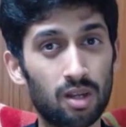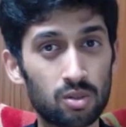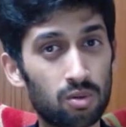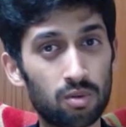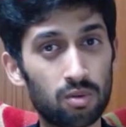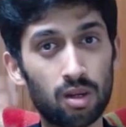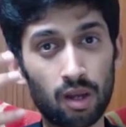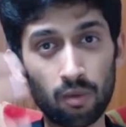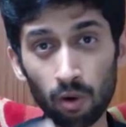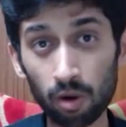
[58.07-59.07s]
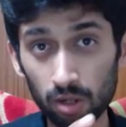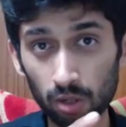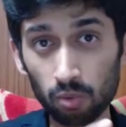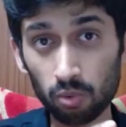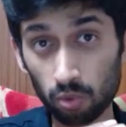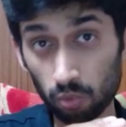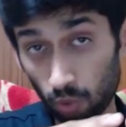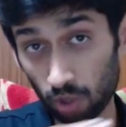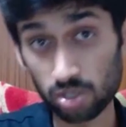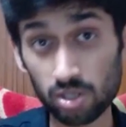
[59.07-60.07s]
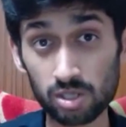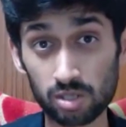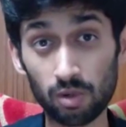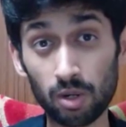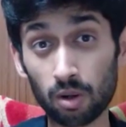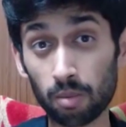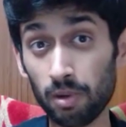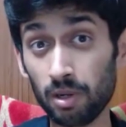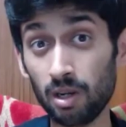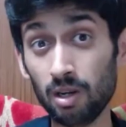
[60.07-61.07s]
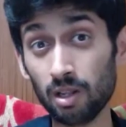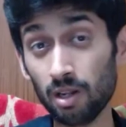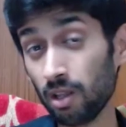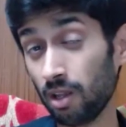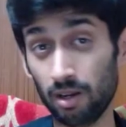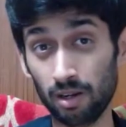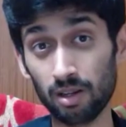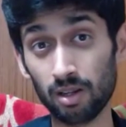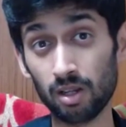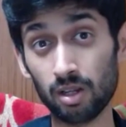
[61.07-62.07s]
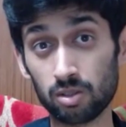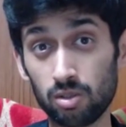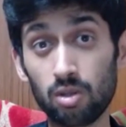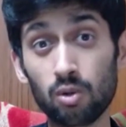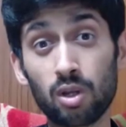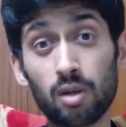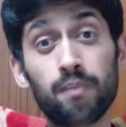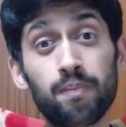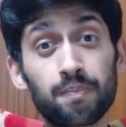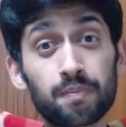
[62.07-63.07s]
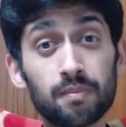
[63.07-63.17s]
and so I want you to watch this video completely till the end so that you can